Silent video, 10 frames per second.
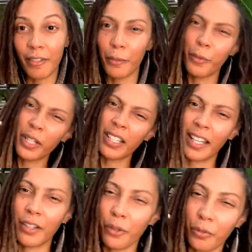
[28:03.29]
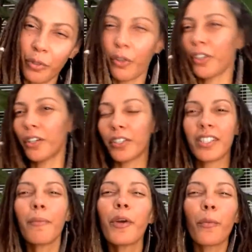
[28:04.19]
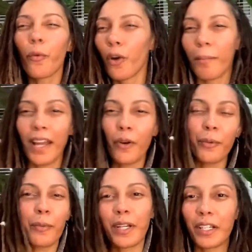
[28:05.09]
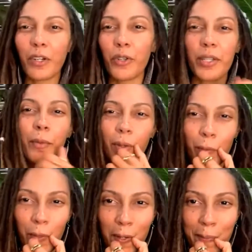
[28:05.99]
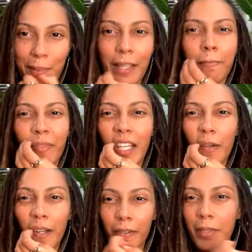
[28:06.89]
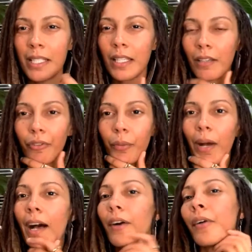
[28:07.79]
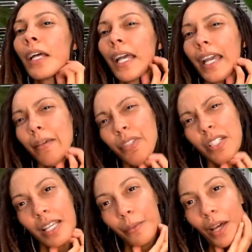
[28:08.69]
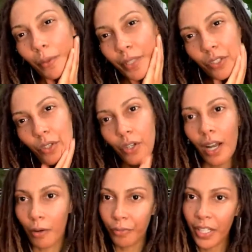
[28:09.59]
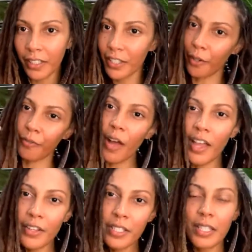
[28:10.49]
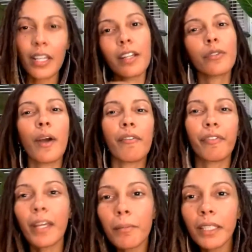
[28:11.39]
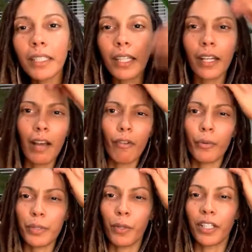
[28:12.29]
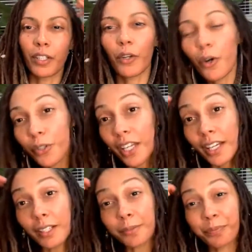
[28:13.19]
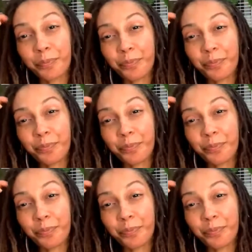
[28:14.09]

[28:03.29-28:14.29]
We were gonna like go to Florida or somewhere warm. I know we wanted to go somewhere warm, get away from the city for a while. And he was just like, why don't we just go to Cabo Verde? Your father's there, you have family there. I've always wanted to go there.